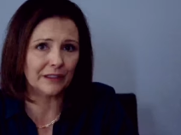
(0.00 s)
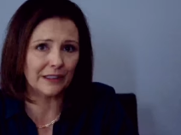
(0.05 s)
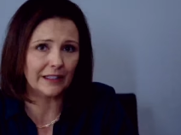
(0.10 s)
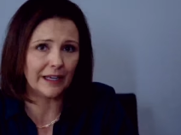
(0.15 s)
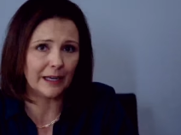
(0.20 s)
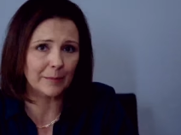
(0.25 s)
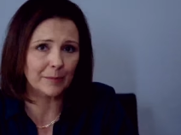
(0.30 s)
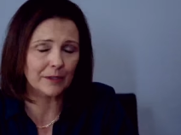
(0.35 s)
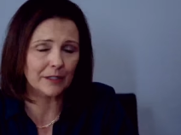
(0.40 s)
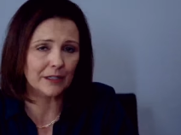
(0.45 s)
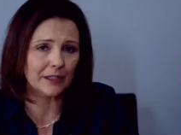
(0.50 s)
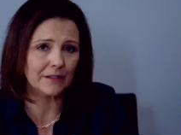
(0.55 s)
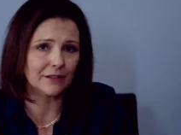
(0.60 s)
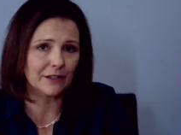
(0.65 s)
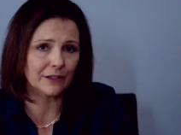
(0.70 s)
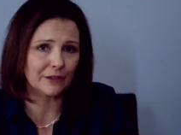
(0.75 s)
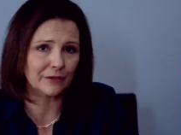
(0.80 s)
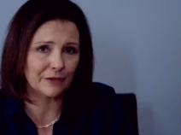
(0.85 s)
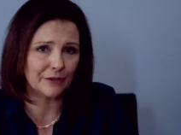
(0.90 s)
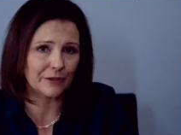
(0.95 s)
collapsed
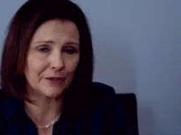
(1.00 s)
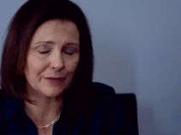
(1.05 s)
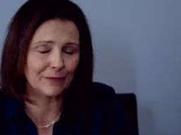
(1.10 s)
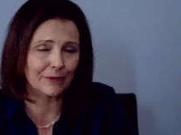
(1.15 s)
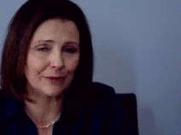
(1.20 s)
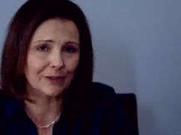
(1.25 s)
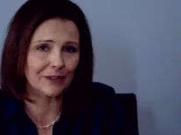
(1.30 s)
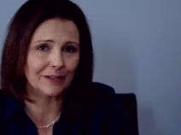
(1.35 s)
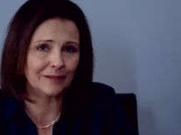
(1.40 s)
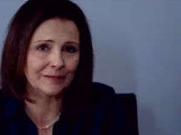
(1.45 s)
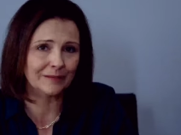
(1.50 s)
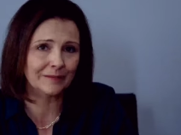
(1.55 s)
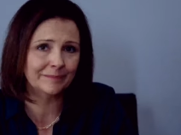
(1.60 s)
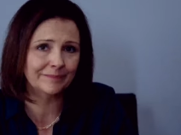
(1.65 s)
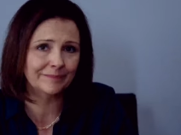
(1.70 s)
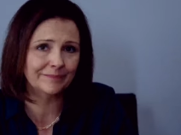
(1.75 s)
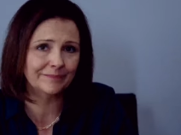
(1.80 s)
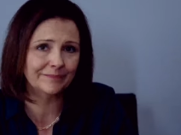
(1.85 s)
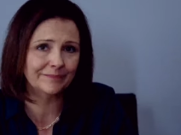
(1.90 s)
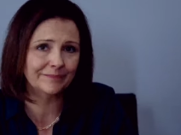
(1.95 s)
into the first floor.
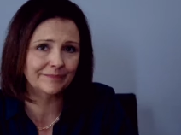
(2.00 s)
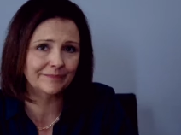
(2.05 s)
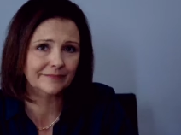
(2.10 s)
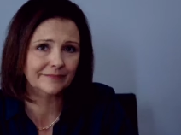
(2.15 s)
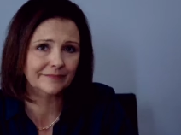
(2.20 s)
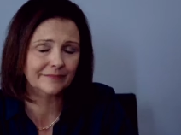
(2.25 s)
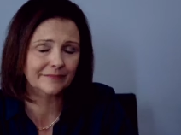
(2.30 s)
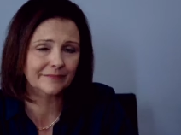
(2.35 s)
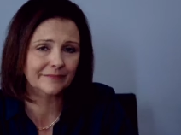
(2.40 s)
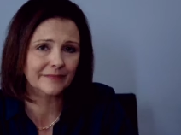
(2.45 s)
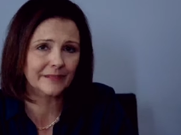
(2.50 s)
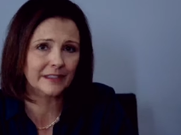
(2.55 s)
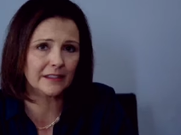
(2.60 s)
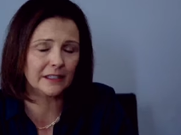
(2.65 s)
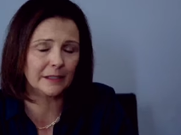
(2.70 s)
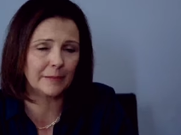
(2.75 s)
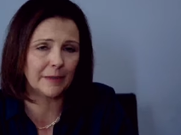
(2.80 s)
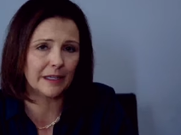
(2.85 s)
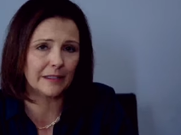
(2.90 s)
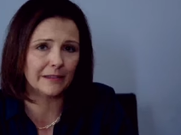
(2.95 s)

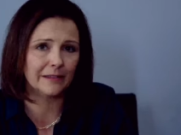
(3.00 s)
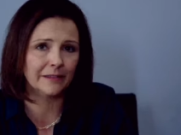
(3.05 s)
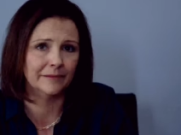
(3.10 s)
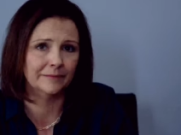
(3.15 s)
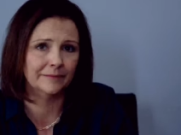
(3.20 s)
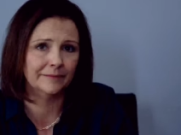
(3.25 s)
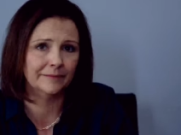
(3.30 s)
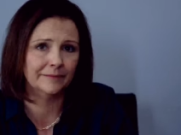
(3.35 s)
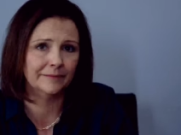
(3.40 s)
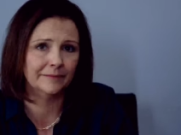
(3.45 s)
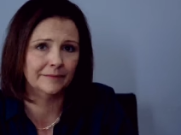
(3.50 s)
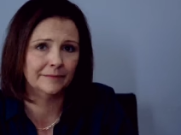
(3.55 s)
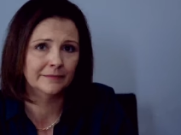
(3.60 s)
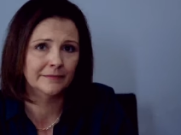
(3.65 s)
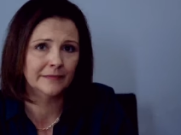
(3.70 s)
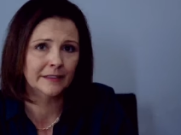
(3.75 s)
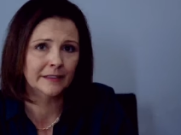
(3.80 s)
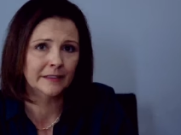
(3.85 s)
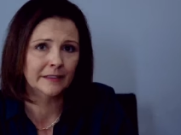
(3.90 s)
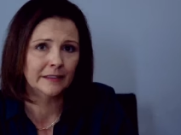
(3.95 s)
It's a mess.
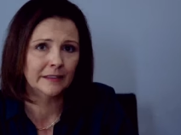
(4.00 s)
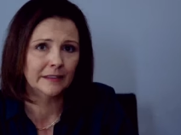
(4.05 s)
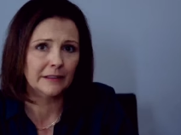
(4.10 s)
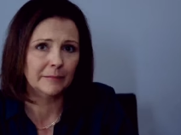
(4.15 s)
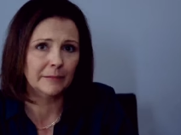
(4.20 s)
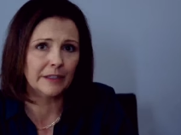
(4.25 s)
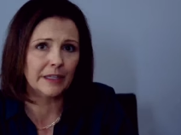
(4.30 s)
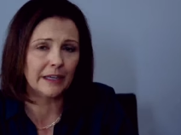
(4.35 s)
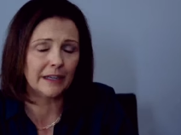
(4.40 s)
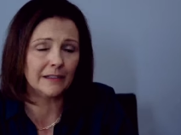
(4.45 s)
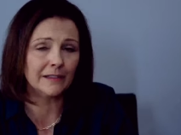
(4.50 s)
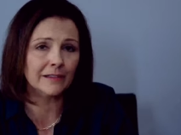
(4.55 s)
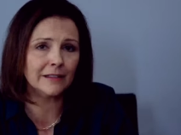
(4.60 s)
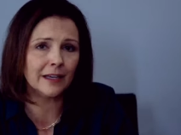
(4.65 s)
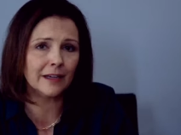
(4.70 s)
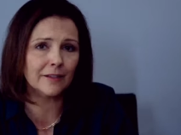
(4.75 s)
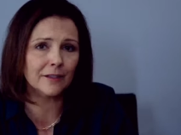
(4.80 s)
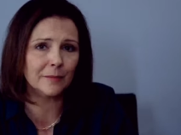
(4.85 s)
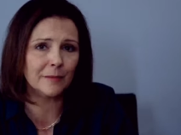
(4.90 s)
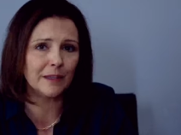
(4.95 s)
Miguel
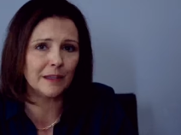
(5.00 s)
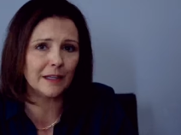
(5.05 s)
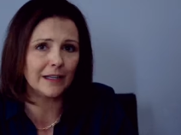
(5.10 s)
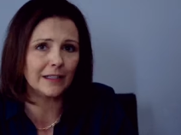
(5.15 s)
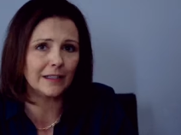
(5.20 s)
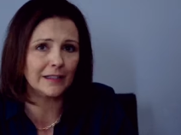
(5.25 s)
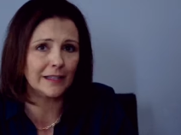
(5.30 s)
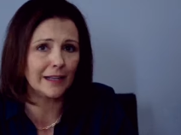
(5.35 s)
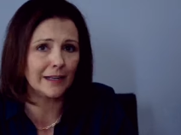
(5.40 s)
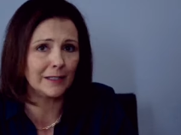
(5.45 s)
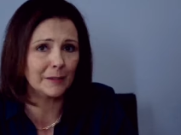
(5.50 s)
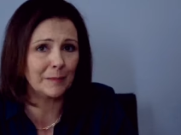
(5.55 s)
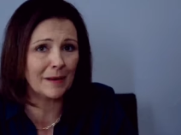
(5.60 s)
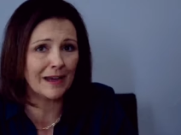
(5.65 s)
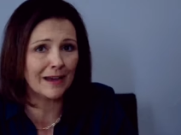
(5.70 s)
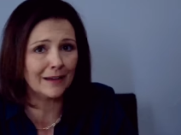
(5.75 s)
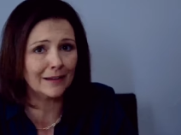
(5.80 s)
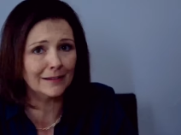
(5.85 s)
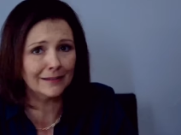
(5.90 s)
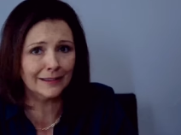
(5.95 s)
tells me that it set us
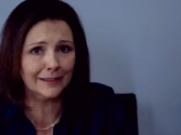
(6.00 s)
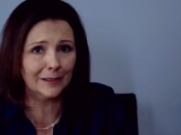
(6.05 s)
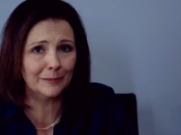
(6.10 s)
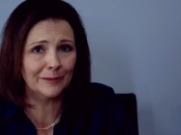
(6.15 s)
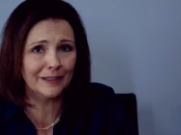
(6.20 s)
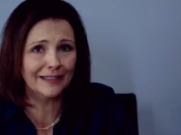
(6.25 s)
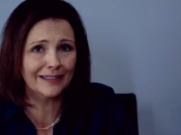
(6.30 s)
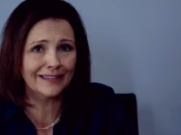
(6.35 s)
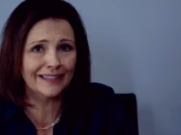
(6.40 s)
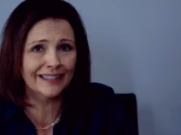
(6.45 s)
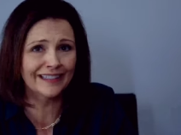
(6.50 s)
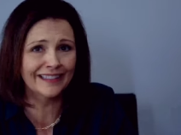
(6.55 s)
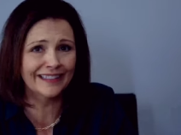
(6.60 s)
back a little bit.